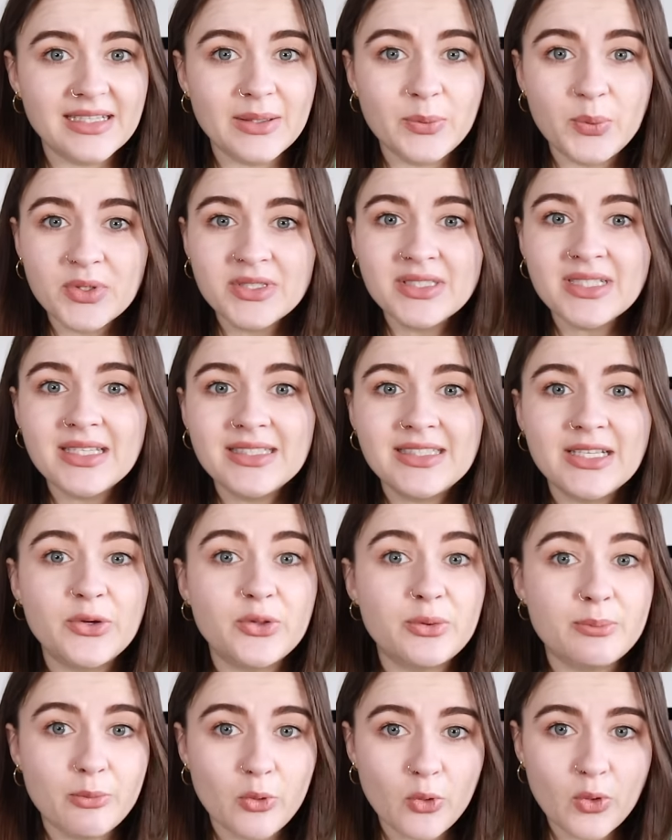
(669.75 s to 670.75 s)
It wasn't until
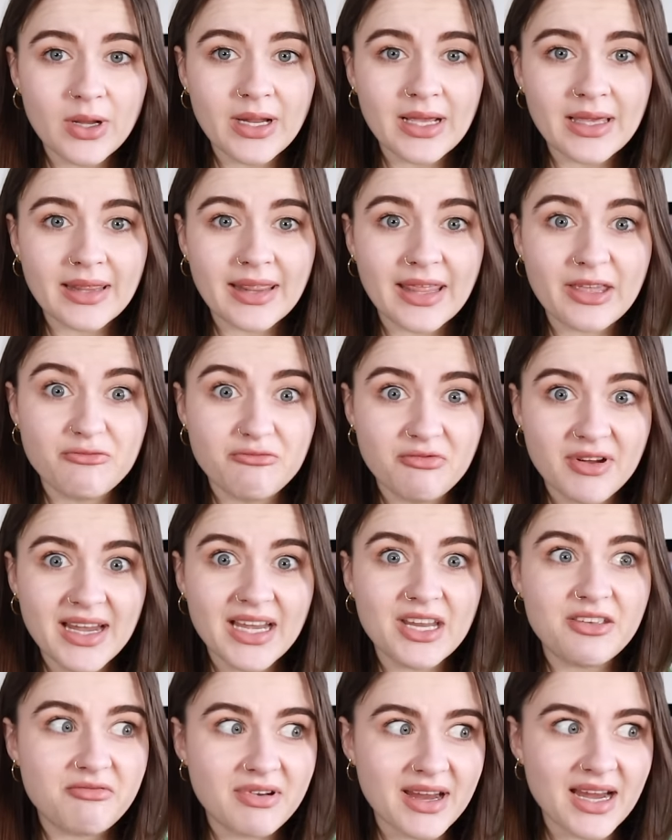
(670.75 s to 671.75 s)
the morning they
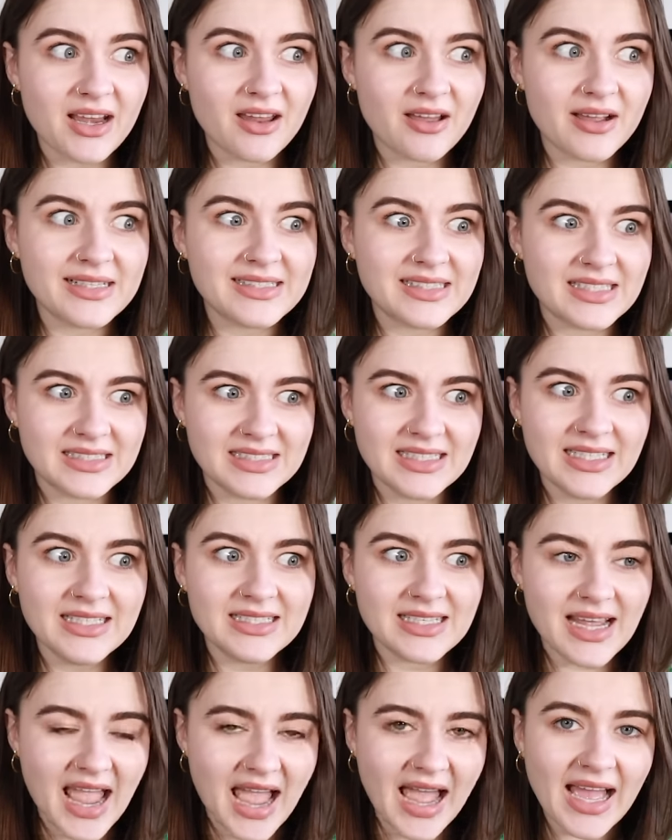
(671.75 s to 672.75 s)
really realised that she
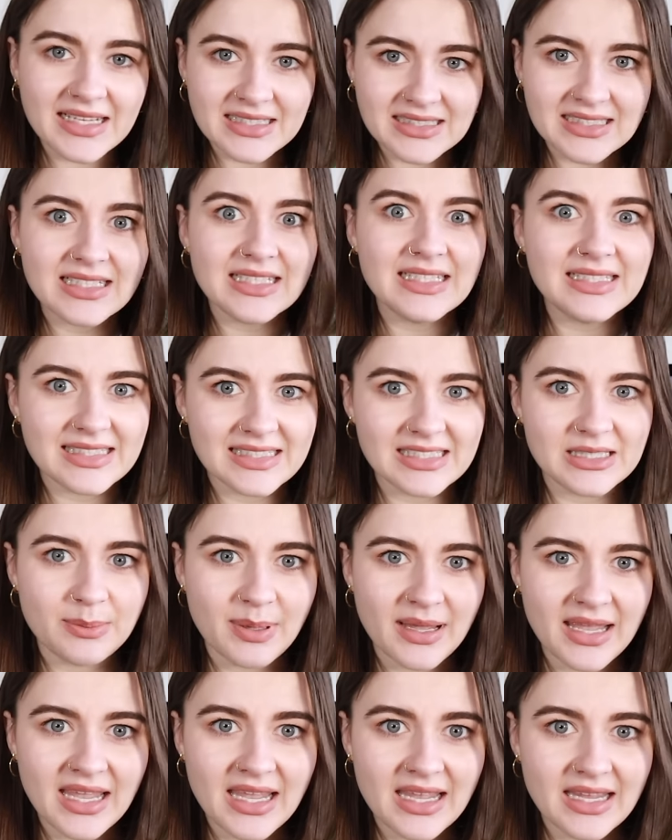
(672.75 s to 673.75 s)
had actually
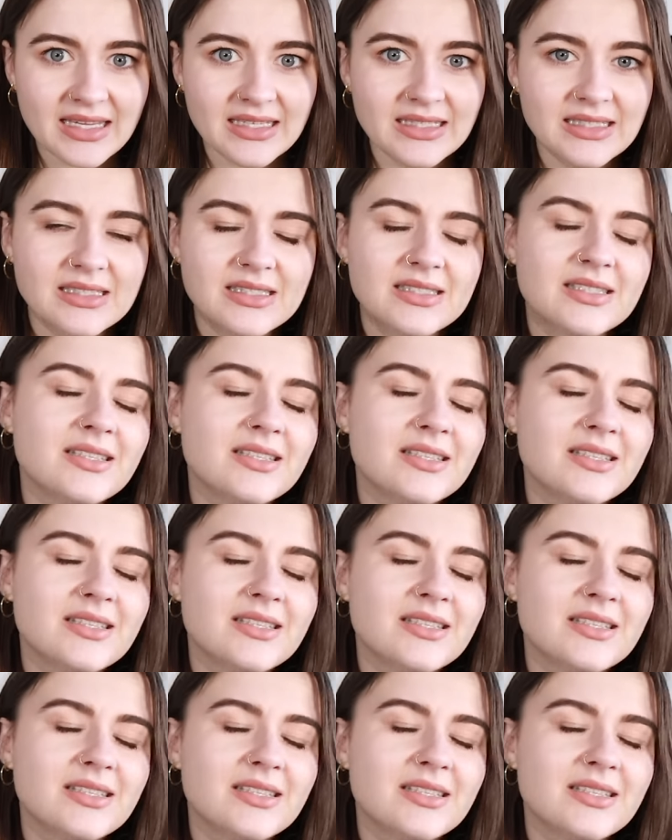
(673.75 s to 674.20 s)
disappeared.